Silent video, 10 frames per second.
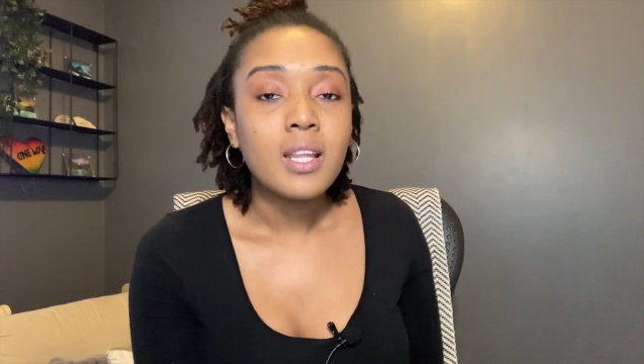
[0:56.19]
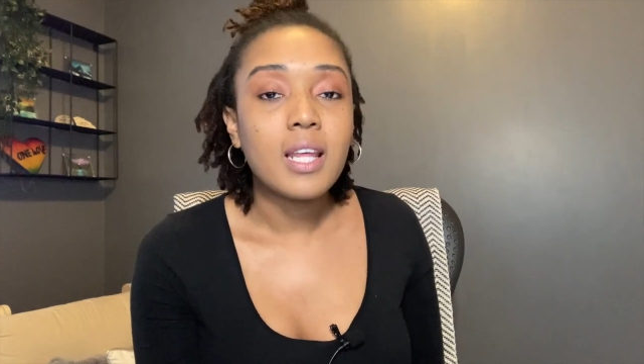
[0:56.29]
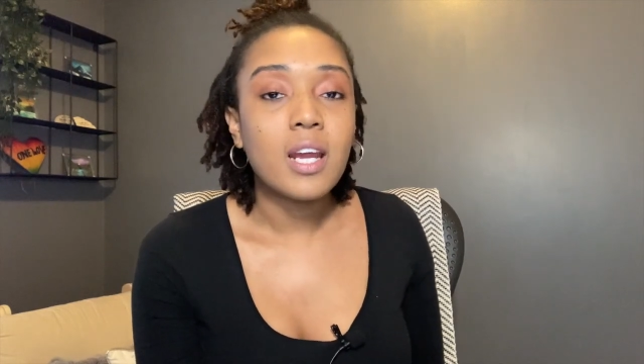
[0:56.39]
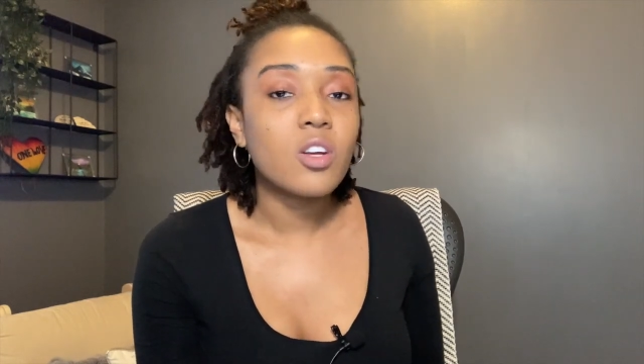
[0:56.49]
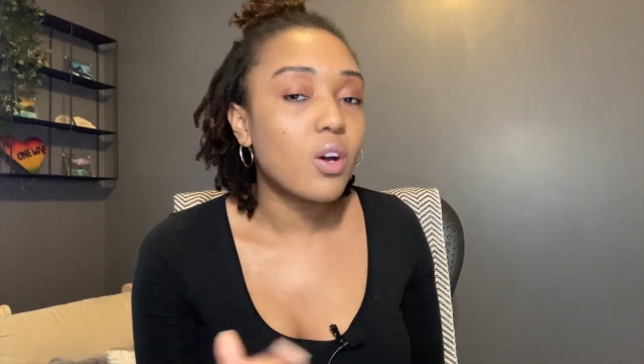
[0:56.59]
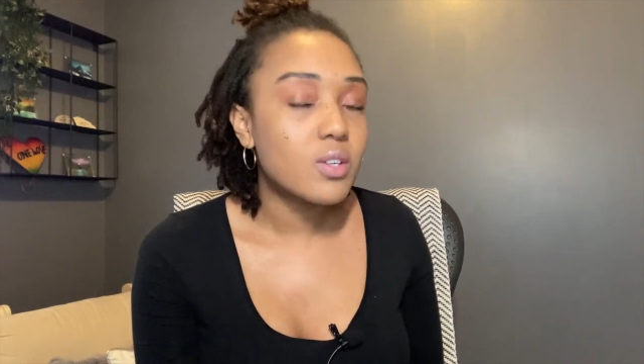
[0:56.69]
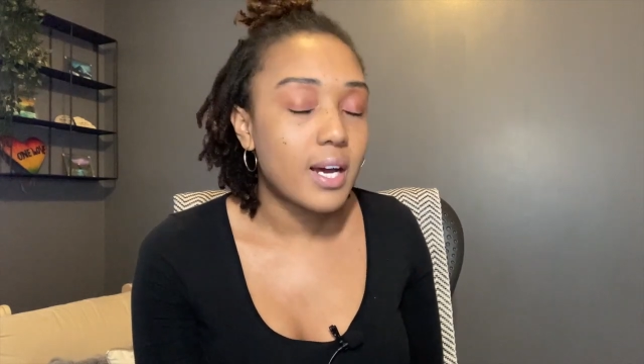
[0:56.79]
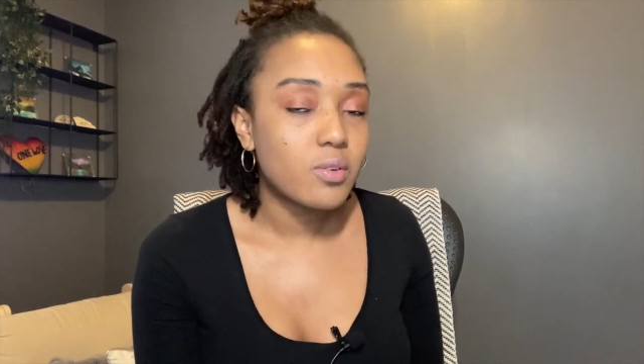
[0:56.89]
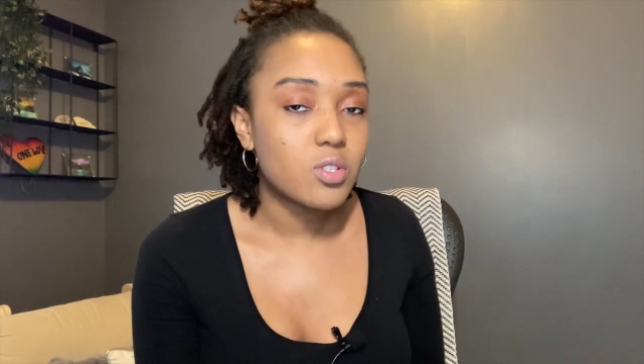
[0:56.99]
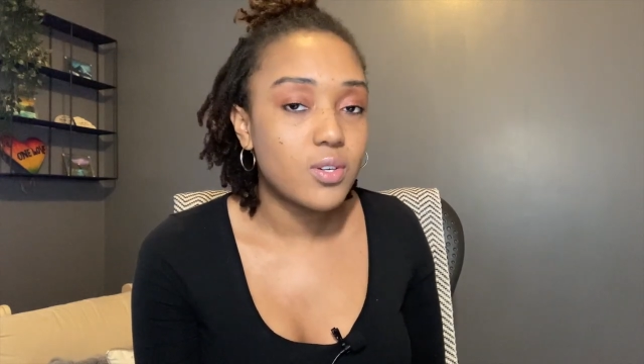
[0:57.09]
then go
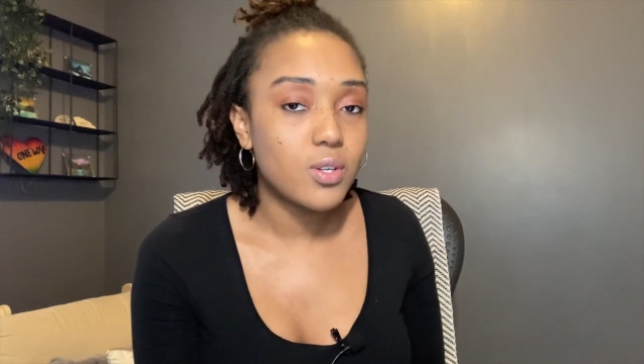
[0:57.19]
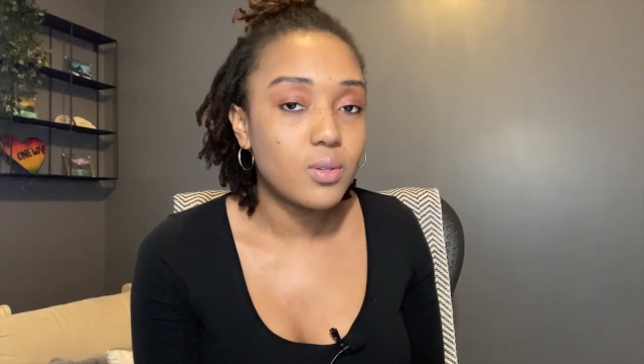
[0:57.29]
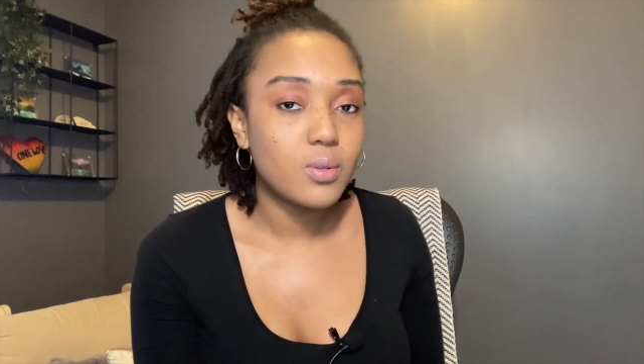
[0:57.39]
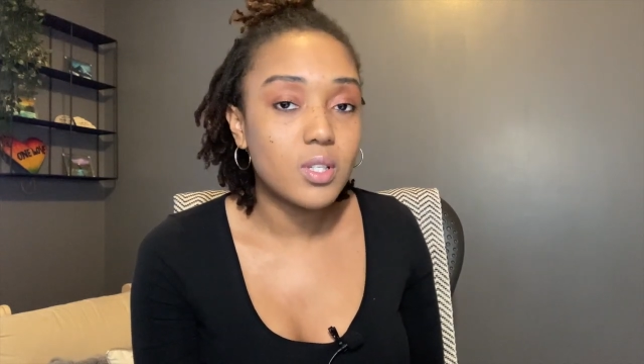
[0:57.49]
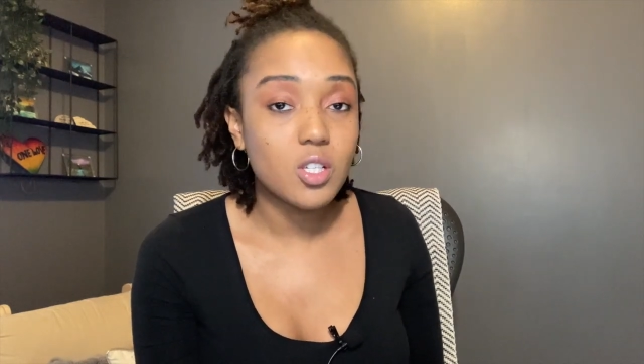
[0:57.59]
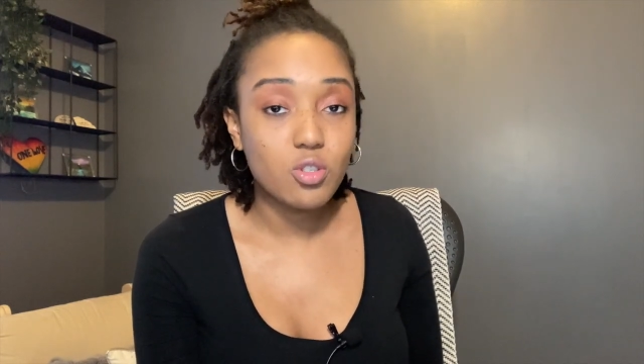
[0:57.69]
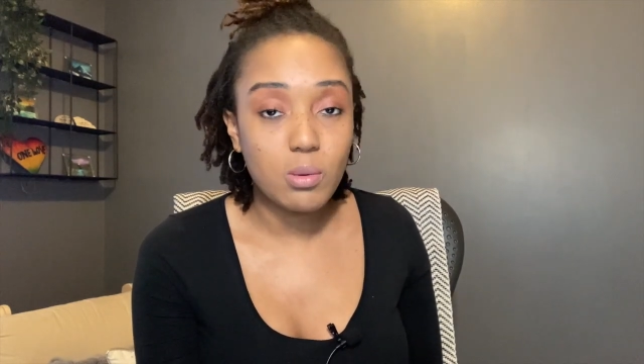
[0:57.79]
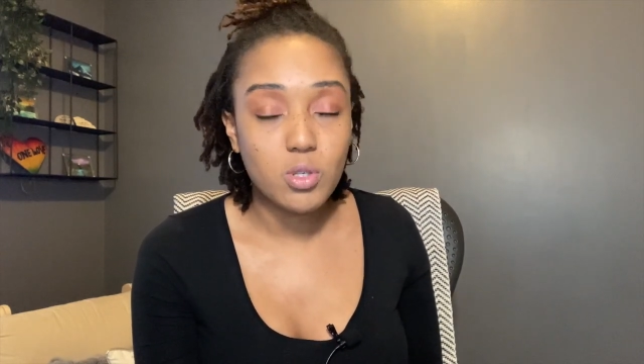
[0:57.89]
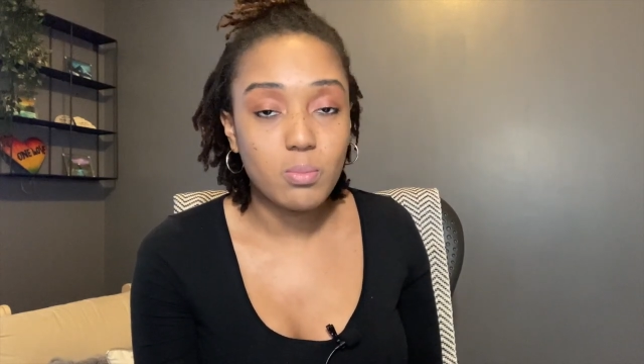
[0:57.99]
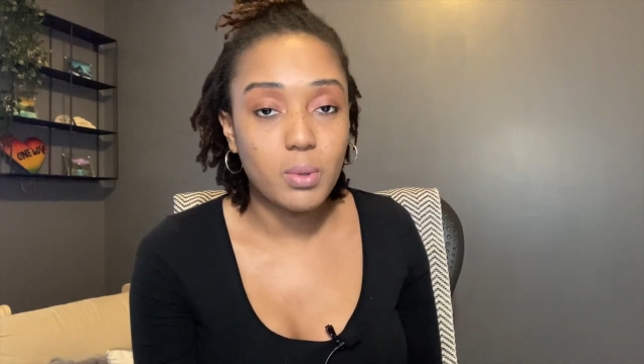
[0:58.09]
down to the
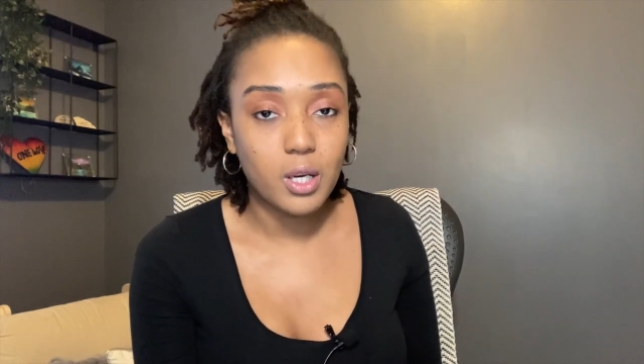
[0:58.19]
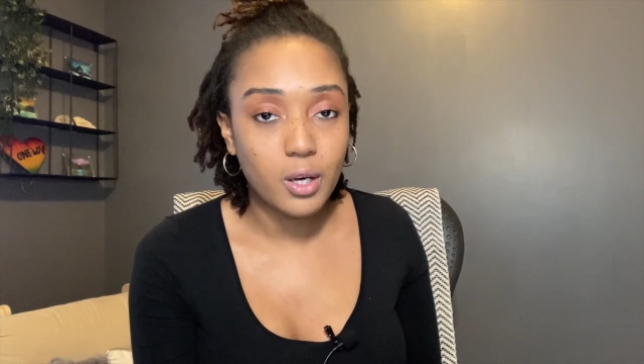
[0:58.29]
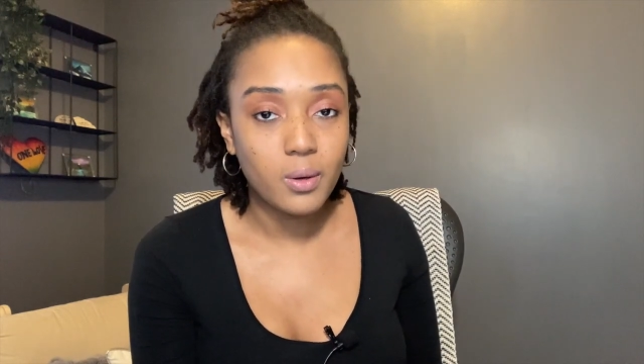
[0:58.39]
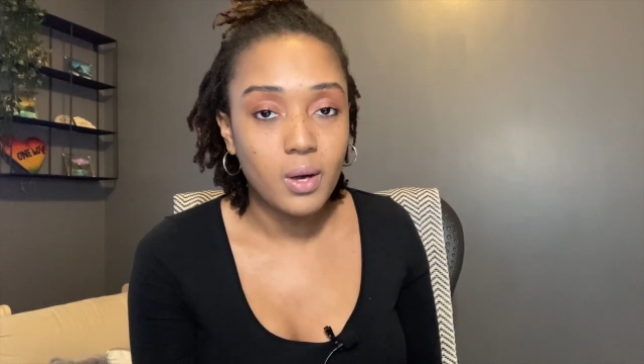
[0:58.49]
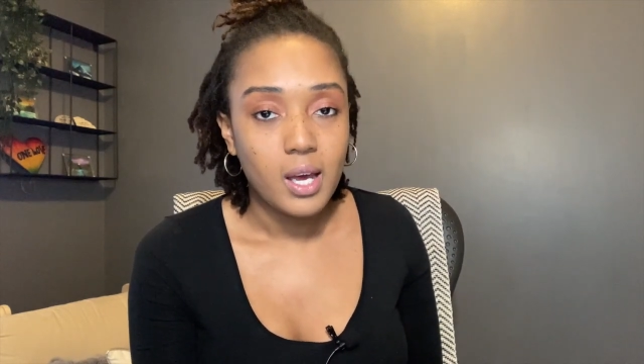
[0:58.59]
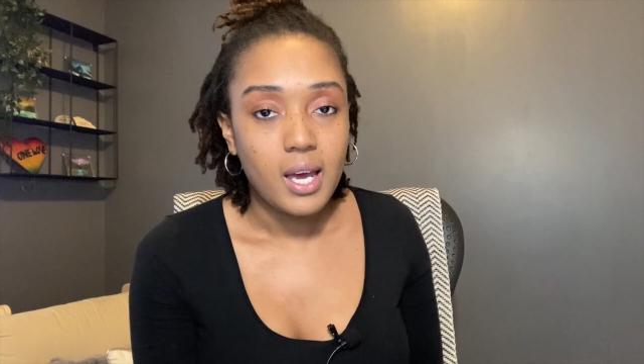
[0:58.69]
description below